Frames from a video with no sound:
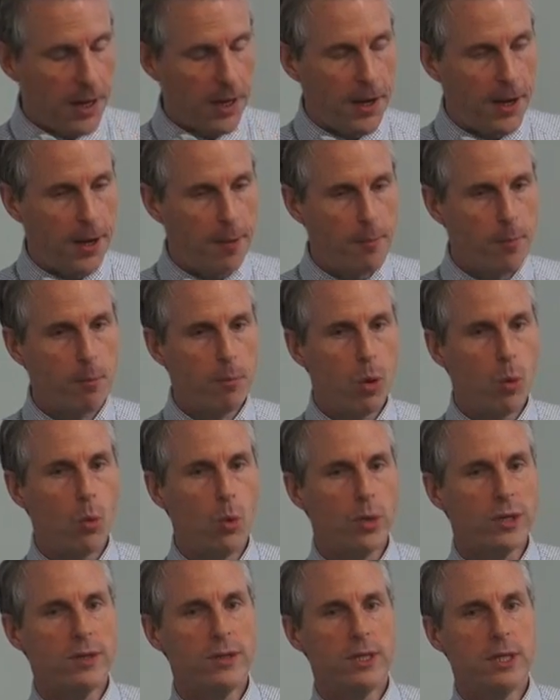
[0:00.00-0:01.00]
Um, but
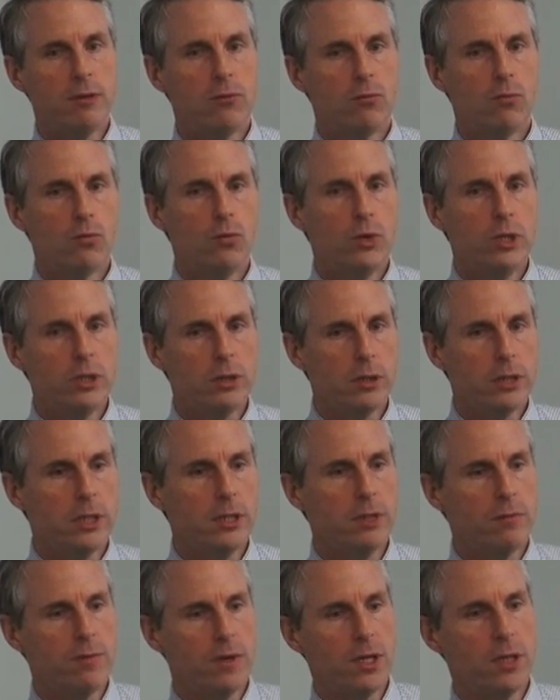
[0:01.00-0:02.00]
one of the real
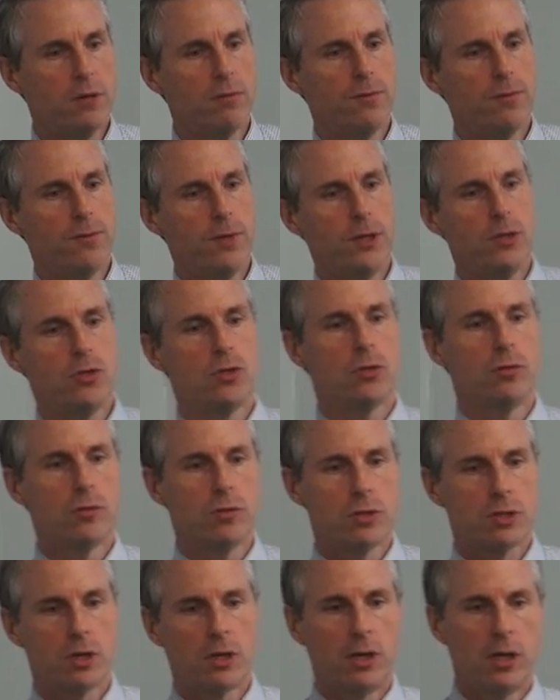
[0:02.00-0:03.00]
innovative
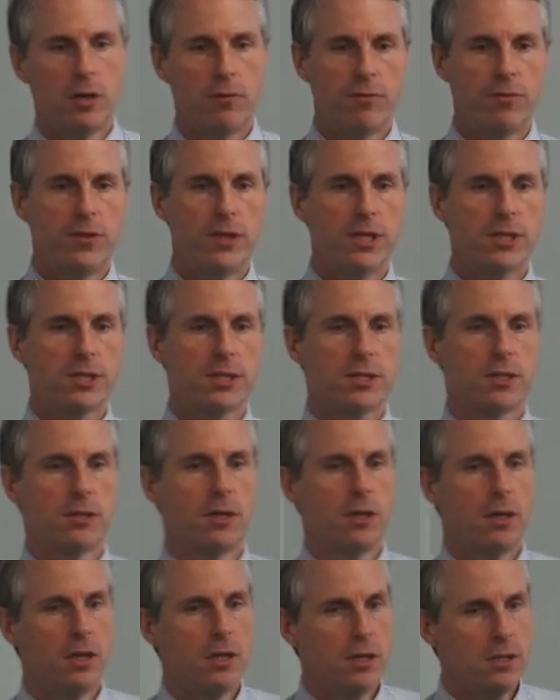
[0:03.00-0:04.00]
features of
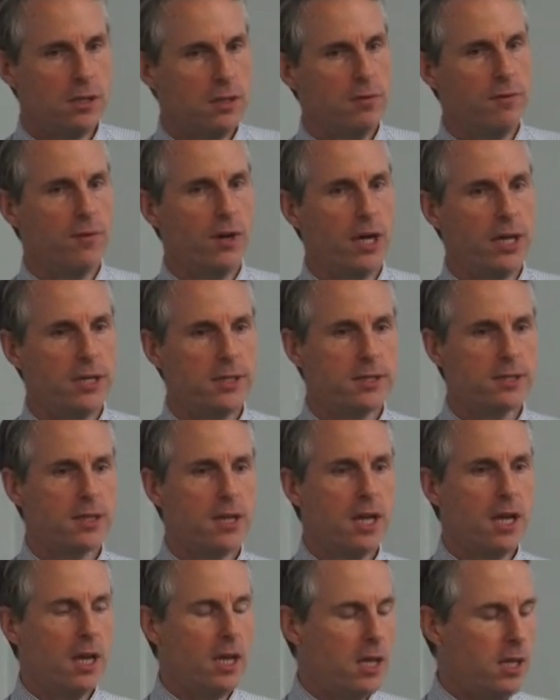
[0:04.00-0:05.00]
this
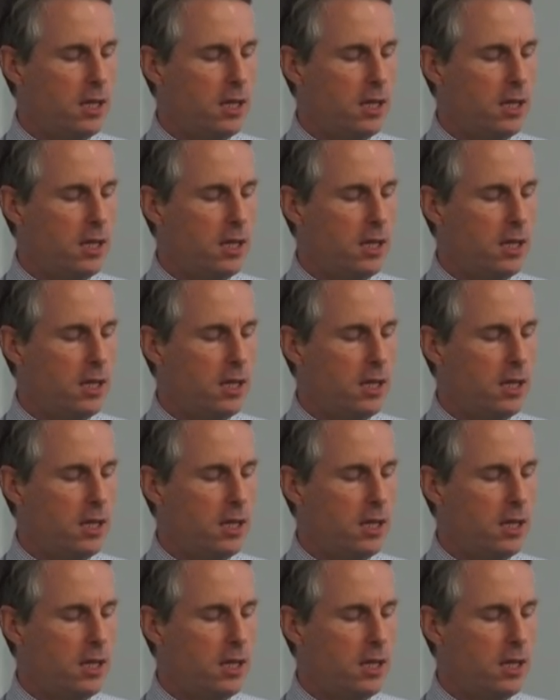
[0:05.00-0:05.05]
device